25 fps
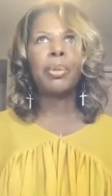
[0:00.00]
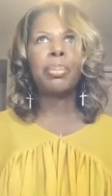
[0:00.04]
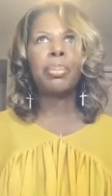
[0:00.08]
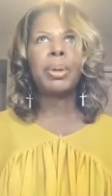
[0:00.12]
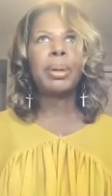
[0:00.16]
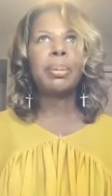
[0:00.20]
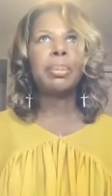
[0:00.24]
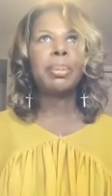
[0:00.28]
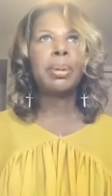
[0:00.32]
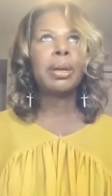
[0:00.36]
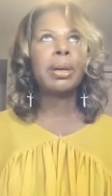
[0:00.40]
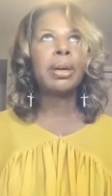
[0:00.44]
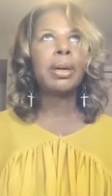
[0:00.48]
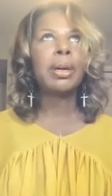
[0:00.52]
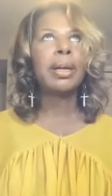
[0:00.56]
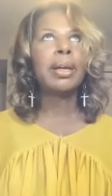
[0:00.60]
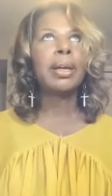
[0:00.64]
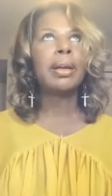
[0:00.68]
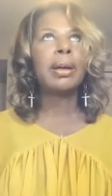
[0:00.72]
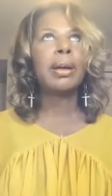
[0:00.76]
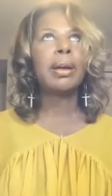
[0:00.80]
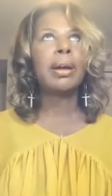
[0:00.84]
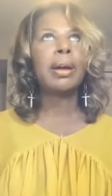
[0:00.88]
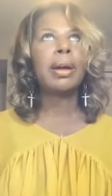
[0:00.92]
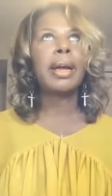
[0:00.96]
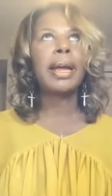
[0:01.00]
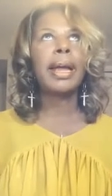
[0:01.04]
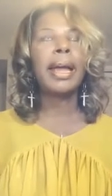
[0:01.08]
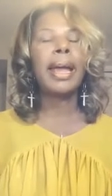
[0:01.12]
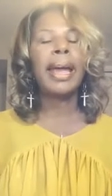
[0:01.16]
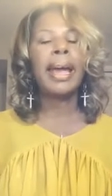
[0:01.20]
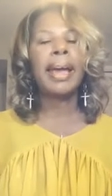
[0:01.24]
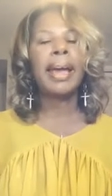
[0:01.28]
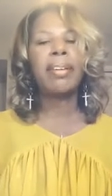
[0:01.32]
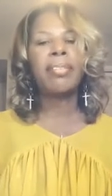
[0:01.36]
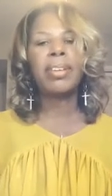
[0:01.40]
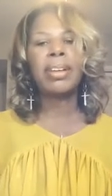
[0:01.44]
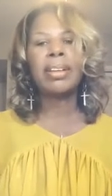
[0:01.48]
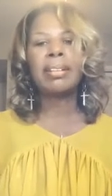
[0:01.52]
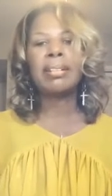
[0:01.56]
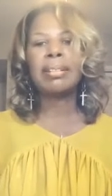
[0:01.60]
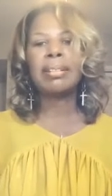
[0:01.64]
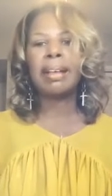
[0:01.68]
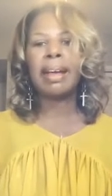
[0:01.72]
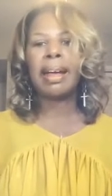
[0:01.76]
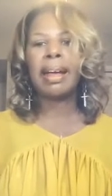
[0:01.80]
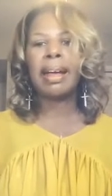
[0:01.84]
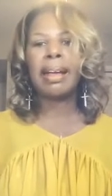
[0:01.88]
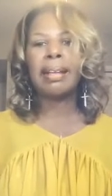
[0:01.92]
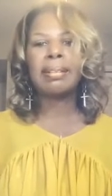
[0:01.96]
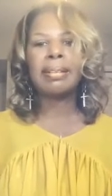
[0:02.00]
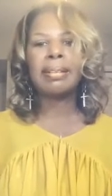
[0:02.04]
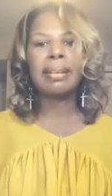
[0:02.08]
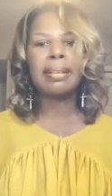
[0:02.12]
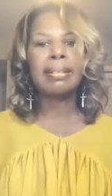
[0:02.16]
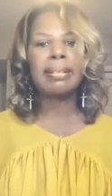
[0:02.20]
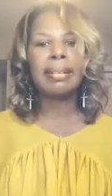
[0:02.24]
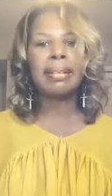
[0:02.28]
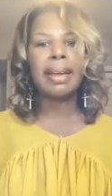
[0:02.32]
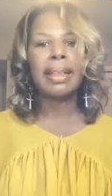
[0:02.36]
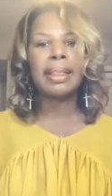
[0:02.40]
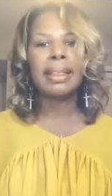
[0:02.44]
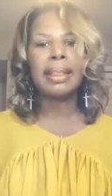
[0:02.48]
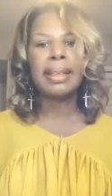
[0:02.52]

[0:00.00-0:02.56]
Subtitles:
people are having signs that say